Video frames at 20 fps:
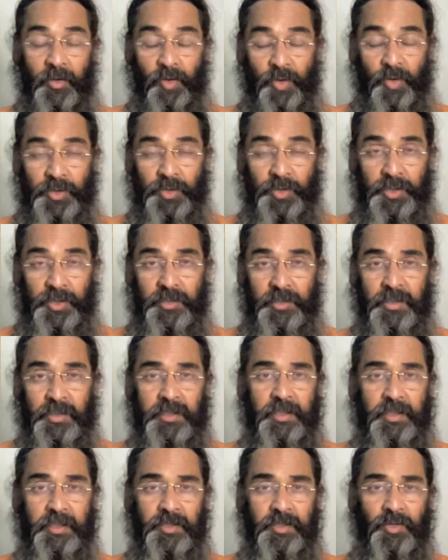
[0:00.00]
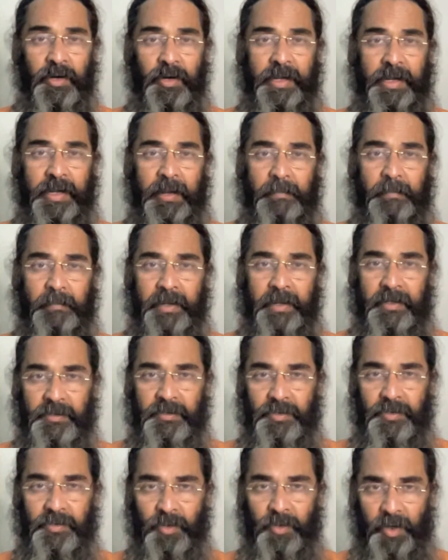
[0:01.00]
Consciousness is not an
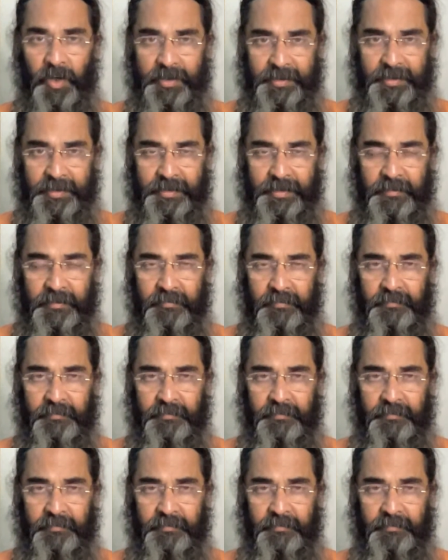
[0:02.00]
appendage on us.